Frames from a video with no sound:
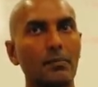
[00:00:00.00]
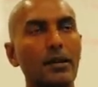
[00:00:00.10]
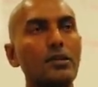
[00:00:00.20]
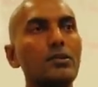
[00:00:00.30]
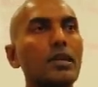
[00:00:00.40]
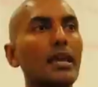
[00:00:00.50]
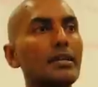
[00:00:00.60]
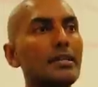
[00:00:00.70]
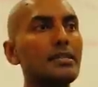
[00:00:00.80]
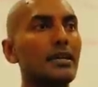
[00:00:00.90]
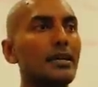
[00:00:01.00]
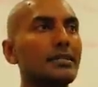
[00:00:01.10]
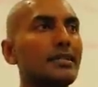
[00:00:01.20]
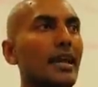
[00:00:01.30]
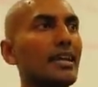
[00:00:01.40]
but you can teach a
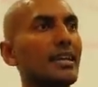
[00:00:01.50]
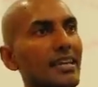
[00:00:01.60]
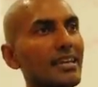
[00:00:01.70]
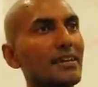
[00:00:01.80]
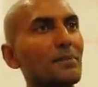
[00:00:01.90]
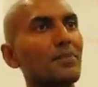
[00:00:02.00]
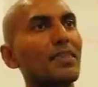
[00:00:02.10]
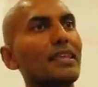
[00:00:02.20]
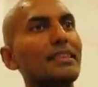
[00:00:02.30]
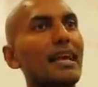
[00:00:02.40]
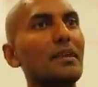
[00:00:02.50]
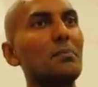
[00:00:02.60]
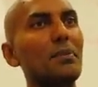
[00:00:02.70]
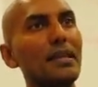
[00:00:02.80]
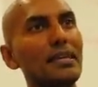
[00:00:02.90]
technique
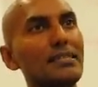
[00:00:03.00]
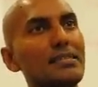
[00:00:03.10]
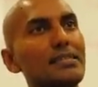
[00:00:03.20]
that brings